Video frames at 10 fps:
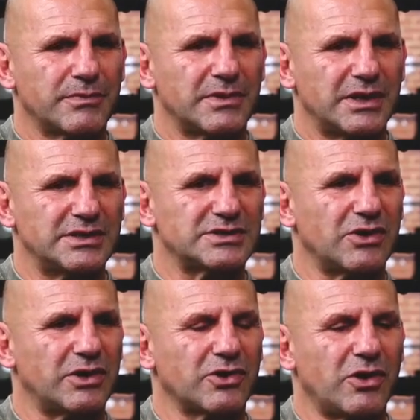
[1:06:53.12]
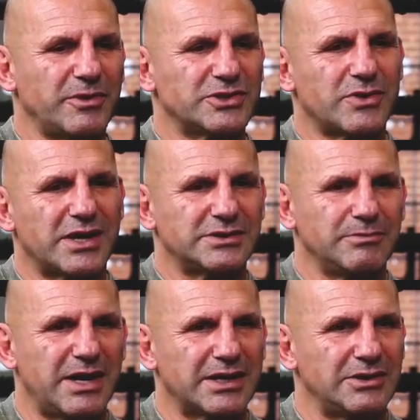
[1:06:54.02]
He's the guy that got me into acting
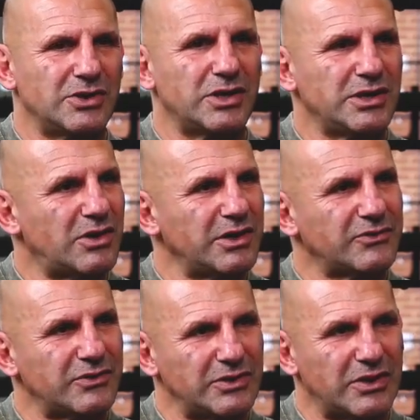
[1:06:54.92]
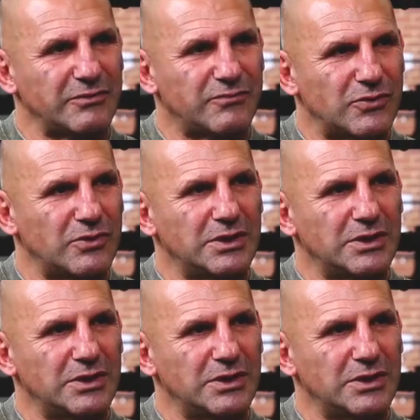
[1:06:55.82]
back in 1993, 94.